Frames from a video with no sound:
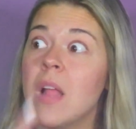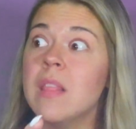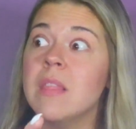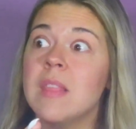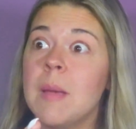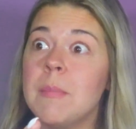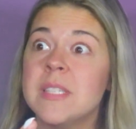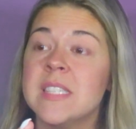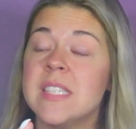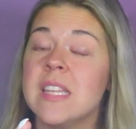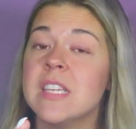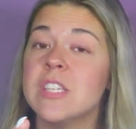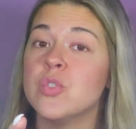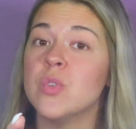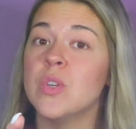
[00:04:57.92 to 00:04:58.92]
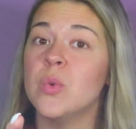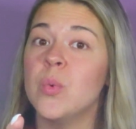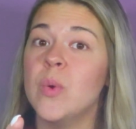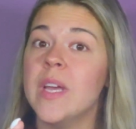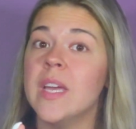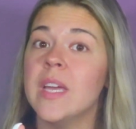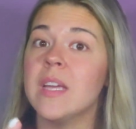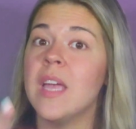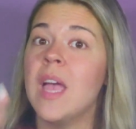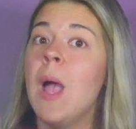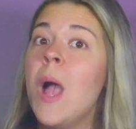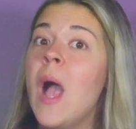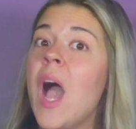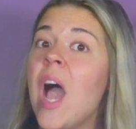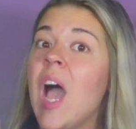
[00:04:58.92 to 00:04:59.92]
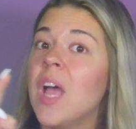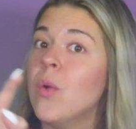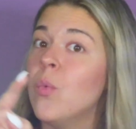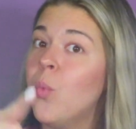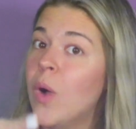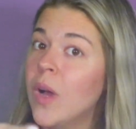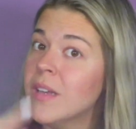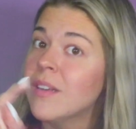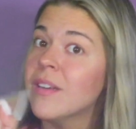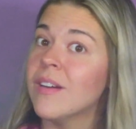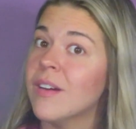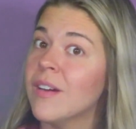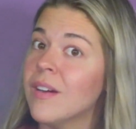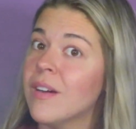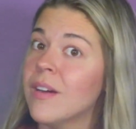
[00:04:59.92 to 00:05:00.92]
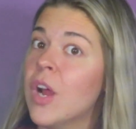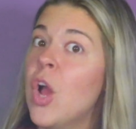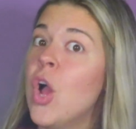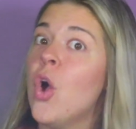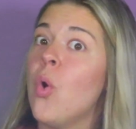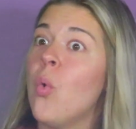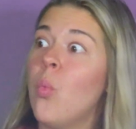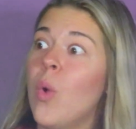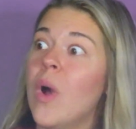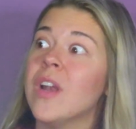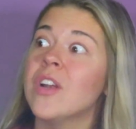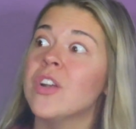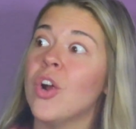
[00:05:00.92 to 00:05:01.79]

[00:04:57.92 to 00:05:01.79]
let me say this real quick. I wonder what